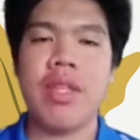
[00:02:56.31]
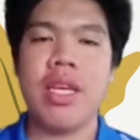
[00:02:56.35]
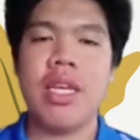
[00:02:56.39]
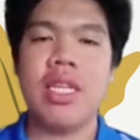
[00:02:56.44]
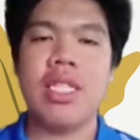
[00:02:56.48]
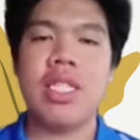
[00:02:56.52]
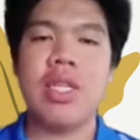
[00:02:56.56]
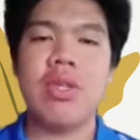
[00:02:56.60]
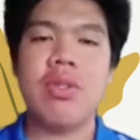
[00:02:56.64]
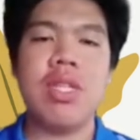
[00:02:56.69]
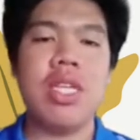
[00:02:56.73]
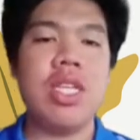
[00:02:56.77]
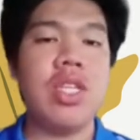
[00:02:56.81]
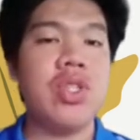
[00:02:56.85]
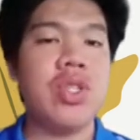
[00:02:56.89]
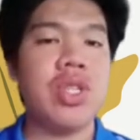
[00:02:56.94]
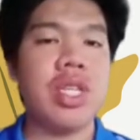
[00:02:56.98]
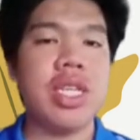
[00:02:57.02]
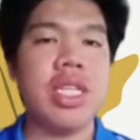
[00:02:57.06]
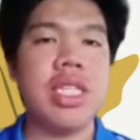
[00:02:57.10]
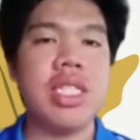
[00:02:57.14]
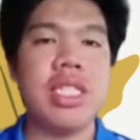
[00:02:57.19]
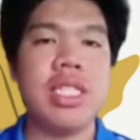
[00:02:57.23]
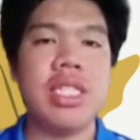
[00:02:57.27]
So
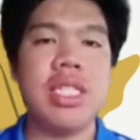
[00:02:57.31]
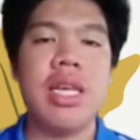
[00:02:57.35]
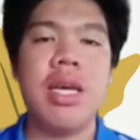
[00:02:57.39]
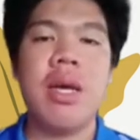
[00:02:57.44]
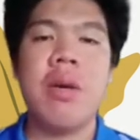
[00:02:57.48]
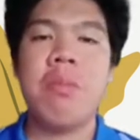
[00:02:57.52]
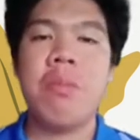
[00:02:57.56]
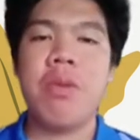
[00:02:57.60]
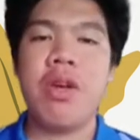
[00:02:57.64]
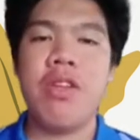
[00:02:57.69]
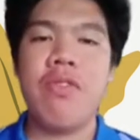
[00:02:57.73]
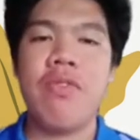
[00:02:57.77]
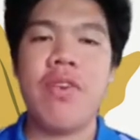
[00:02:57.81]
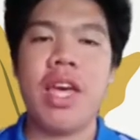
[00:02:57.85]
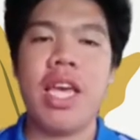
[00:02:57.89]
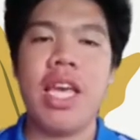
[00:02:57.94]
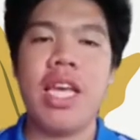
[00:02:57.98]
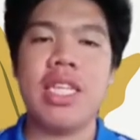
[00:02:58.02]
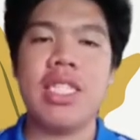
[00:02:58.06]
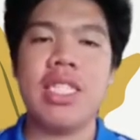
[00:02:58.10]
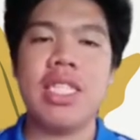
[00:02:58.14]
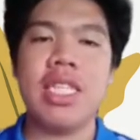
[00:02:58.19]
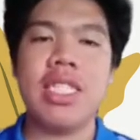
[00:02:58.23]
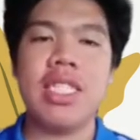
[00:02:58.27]
teachers modify
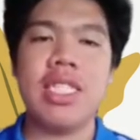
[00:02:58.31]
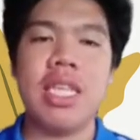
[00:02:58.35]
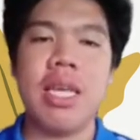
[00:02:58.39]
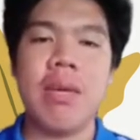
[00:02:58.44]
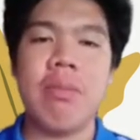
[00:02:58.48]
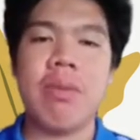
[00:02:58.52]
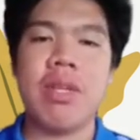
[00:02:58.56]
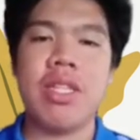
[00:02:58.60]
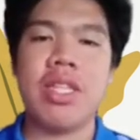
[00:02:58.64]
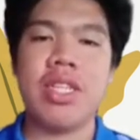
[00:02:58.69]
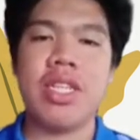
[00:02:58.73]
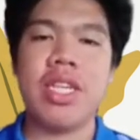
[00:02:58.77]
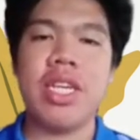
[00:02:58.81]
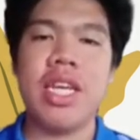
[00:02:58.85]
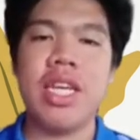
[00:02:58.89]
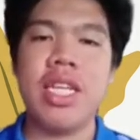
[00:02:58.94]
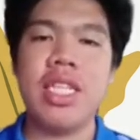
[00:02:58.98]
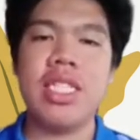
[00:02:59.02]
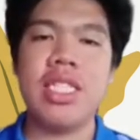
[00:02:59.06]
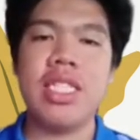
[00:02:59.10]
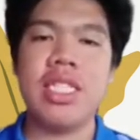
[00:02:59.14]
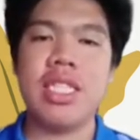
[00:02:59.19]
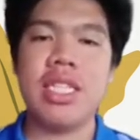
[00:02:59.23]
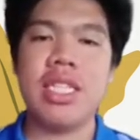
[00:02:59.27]
existing materials,